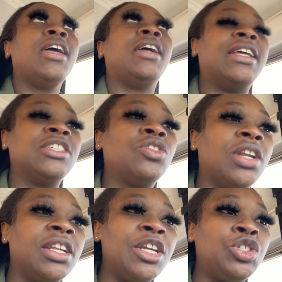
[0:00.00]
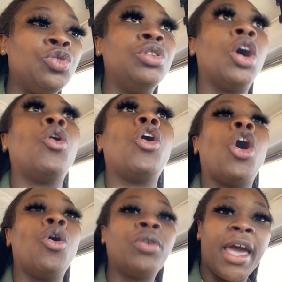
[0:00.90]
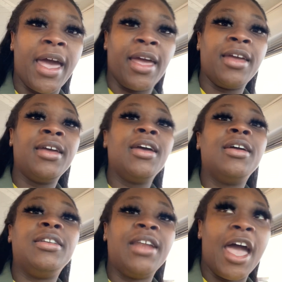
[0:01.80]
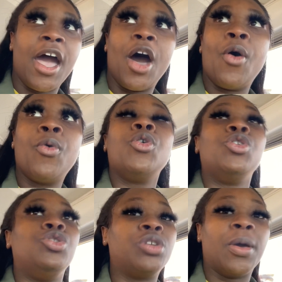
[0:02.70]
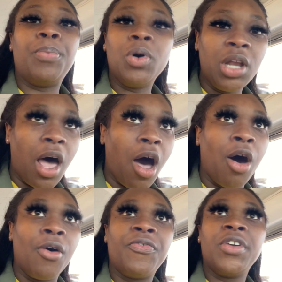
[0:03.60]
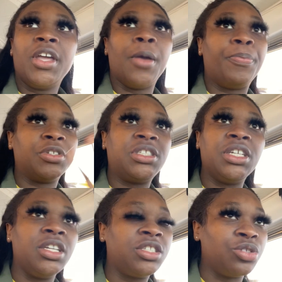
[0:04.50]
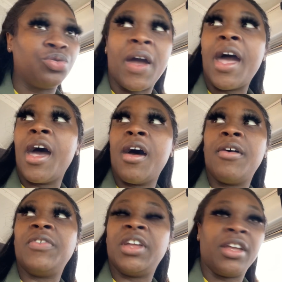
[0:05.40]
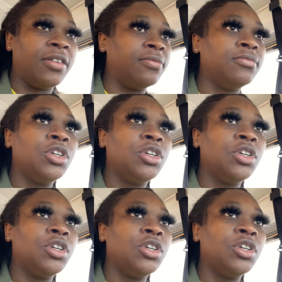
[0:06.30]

And that's going to let you know, okay, now you can pull off and proceed to drive and,